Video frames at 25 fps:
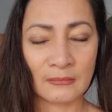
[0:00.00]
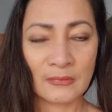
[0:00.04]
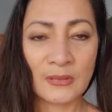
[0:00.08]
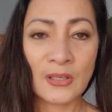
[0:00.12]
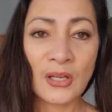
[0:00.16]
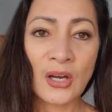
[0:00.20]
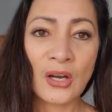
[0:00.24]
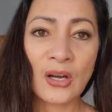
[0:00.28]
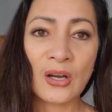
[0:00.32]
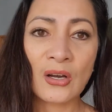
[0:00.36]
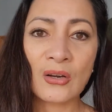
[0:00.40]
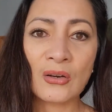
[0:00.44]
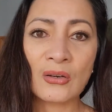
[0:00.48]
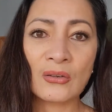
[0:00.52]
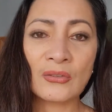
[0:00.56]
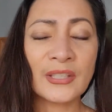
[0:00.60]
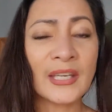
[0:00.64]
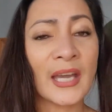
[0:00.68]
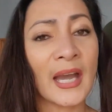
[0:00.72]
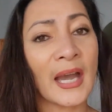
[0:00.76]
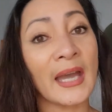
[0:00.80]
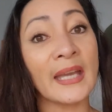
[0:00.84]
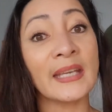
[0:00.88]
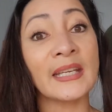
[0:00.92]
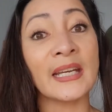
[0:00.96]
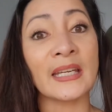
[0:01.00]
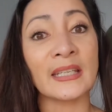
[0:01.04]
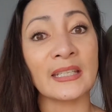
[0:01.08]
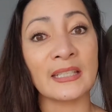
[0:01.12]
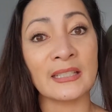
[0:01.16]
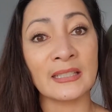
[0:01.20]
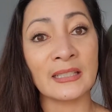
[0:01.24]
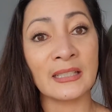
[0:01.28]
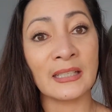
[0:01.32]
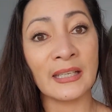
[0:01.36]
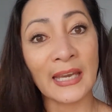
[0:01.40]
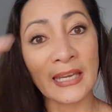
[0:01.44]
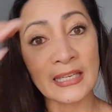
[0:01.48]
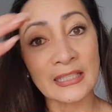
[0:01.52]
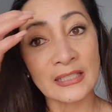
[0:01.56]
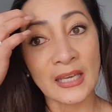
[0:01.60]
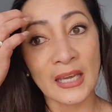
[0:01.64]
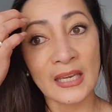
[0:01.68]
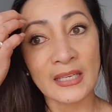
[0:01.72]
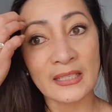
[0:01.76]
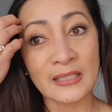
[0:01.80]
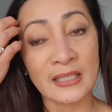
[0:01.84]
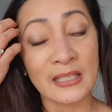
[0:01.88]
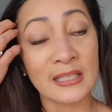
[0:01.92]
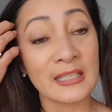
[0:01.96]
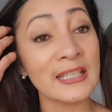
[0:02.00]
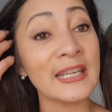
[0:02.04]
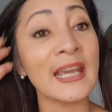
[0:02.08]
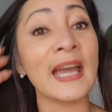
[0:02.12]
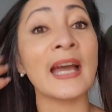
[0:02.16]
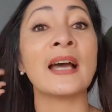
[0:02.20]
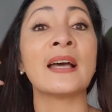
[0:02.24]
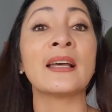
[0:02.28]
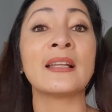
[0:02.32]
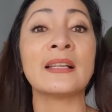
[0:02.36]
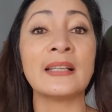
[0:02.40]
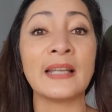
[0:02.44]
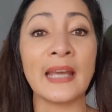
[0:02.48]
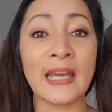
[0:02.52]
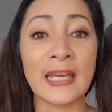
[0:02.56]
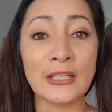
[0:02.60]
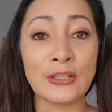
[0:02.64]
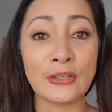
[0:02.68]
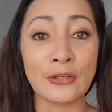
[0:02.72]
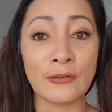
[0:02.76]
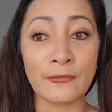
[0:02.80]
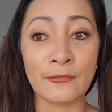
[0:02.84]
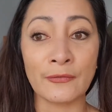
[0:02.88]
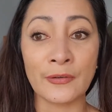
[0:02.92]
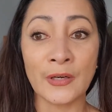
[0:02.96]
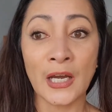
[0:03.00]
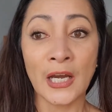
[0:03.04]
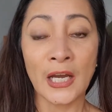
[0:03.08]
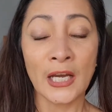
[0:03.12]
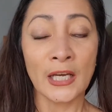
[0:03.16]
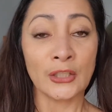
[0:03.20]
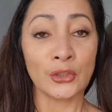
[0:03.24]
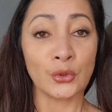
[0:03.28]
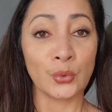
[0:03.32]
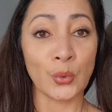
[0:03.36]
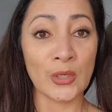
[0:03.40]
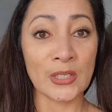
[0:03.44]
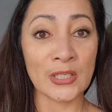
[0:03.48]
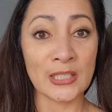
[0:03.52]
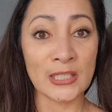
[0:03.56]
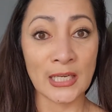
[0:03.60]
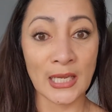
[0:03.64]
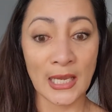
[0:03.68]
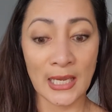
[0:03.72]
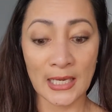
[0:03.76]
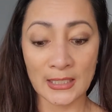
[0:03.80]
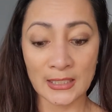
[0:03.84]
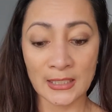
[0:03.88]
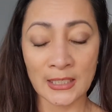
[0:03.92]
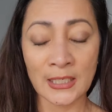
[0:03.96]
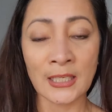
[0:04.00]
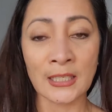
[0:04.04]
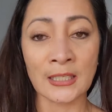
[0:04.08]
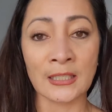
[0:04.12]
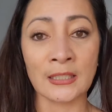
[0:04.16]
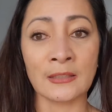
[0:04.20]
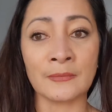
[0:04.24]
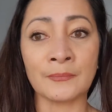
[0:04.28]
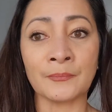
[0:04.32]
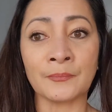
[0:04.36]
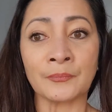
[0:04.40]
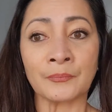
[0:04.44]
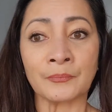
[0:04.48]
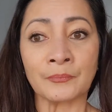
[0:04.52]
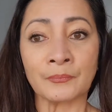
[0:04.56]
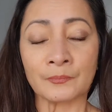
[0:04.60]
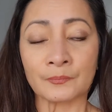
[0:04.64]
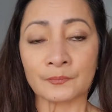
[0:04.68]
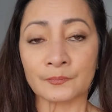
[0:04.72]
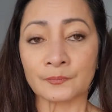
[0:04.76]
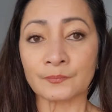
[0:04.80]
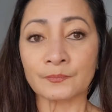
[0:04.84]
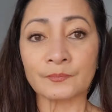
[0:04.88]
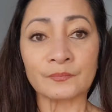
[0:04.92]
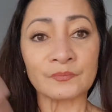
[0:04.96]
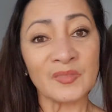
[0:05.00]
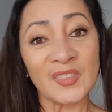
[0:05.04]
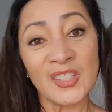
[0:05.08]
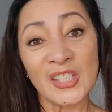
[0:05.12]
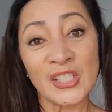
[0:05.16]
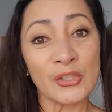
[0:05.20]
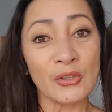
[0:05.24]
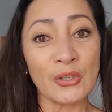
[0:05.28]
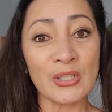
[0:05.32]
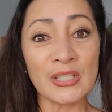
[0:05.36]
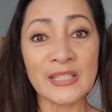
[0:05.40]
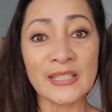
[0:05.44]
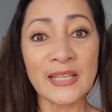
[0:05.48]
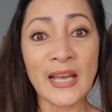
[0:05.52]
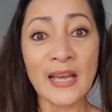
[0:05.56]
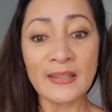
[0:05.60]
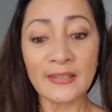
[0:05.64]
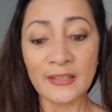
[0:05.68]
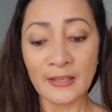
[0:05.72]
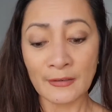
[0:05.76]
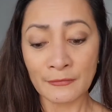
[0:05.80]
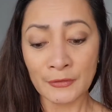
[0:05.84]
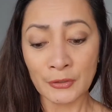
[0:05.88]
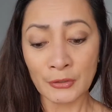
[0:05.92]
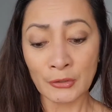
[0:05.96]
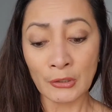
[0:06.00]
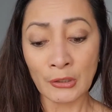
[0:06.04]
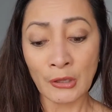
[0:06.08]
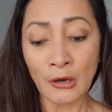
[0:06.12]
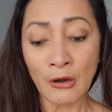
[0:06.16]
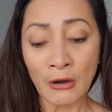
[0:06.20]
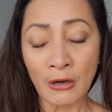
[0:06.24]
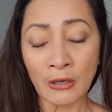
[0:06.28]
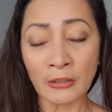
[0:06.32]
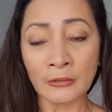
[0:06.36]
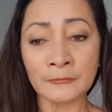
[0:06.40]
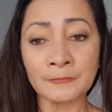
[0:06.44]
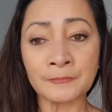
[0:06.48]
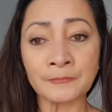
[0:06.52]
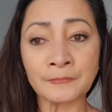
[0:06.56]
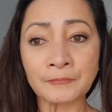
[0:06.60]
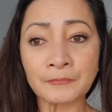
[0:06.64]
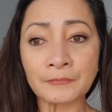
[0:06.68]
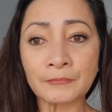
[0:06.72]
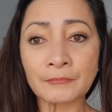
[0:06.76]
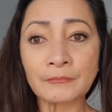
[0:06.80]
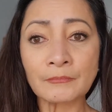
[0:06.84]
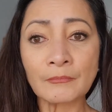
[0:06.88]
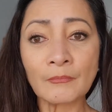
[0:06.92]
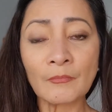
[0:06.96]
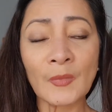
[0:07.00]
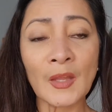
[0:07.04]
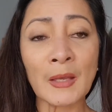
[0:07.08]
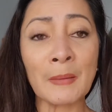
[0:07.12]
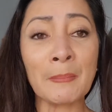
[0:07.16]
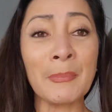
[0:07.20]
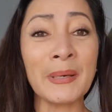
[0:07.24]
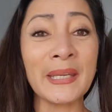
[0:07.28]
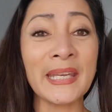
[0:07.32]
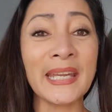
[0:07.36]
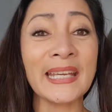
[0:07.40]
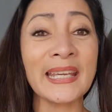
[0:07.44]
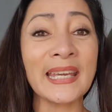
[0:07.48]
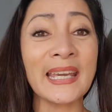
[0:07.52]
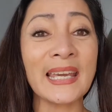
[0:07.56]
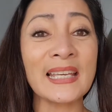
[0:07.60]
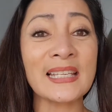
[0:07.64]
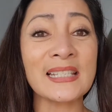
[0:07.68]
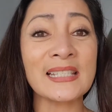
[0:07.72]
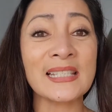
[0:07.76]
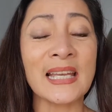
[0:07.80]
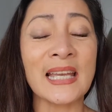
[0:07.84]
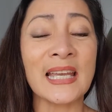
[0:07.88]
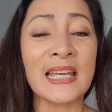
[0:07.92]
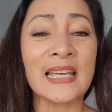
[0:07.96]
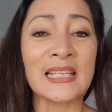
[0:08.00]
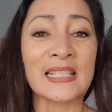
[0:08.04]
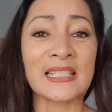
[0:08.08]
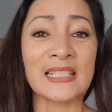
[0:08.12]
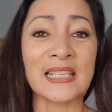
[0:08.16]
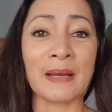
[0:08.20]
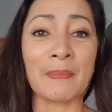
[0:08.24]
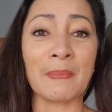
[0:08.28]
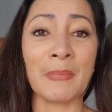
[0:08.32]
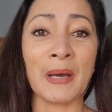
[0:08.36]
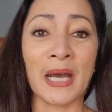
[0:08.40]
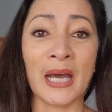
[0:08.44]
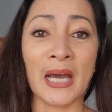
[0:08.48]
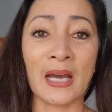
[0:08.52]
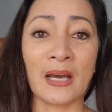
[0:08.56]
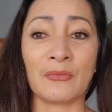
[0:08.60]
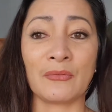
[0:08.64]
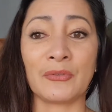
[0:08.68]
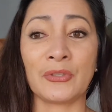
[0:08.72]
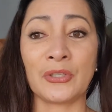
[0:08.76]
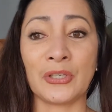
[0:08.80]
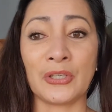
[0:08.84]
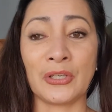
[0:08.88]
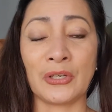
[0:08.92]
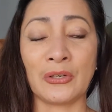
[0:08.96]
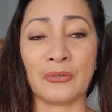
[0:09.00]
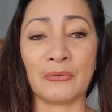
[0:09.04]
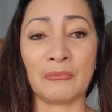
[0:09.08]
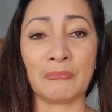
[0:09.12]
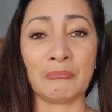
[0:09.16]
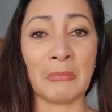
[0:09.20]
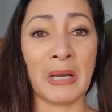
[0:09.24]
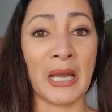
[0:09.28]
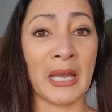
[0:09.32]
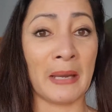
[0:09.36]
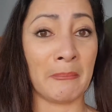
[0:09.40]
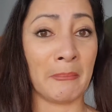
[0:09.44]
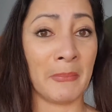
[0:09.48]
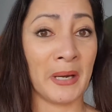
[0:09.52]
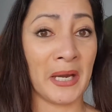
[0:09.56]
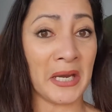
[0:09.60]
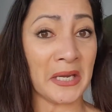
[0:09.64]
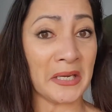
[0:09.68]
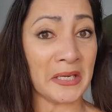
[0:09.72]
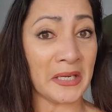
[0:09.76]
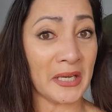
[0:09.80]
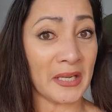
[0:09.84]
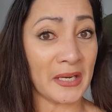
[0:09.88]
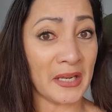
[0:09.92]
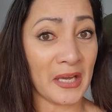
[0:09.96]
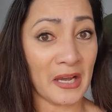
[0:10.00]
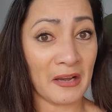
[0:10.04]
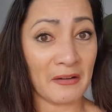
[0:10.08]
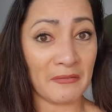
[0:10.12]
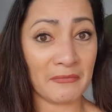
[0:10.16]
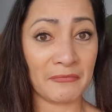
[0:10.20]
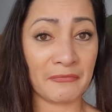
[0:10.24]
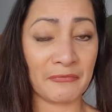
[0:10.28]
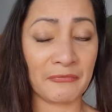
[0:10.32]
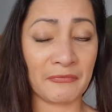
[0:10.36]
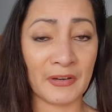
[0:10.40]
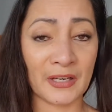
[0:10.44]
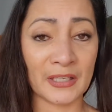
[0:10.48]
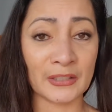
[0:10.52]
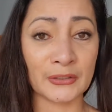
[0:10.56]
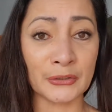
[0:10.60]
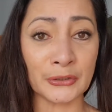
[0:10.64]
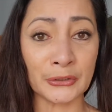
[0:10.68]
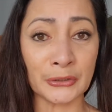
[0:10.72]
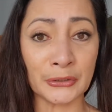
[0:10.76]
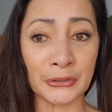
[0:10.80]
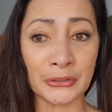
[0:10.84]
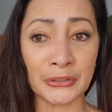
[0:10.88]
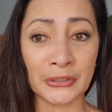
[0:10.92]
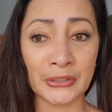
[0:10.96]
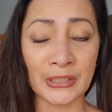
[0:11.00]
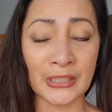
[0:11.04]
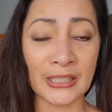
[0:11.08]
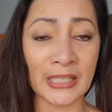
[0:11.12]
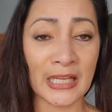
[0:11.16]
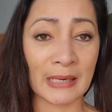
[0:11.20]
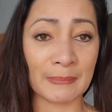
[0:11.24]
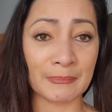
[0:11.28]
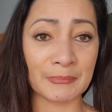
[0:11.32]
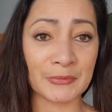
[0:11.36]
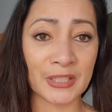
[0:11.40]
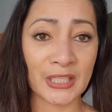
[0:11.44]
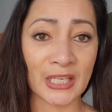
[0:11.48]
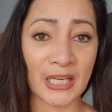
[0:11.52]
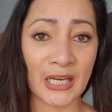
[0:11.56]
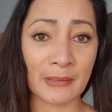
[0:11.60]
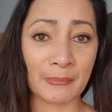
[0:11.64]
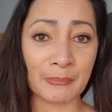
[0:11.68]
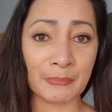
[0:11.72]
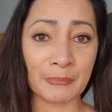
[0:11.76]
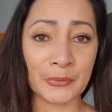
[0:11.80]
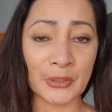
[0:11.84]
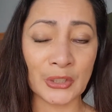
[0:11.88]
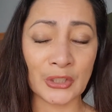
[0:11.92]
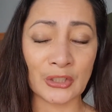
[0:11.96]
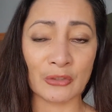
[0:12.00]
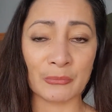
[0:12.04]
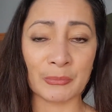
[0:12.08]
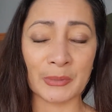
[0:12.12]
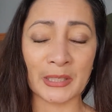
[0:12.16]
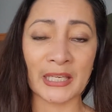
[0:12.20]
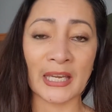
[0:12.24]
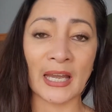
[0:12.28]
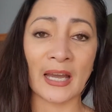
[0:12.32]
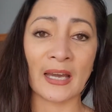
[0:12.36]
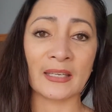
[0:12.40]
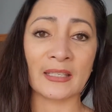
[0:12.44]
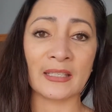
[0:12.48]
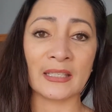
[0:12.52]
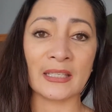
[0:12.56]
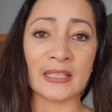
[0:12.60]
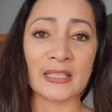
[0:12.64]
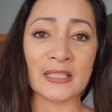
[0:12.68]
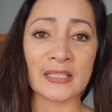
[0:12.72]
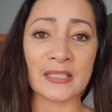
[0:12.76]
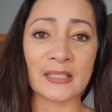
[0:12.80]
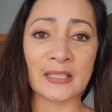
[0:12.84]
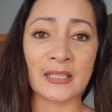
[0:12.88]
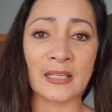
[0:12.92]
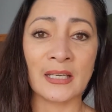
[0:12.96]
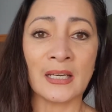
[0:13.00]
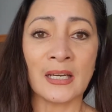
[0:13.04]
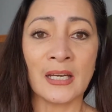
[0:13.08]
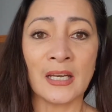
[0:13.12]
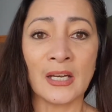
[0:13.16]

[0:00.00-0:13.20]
No, yeah, I got it in late 18. Yeah, late of 2018. So it's not that very long. But I guess somehow, you know, I might not have a good laptop, you know, mechanics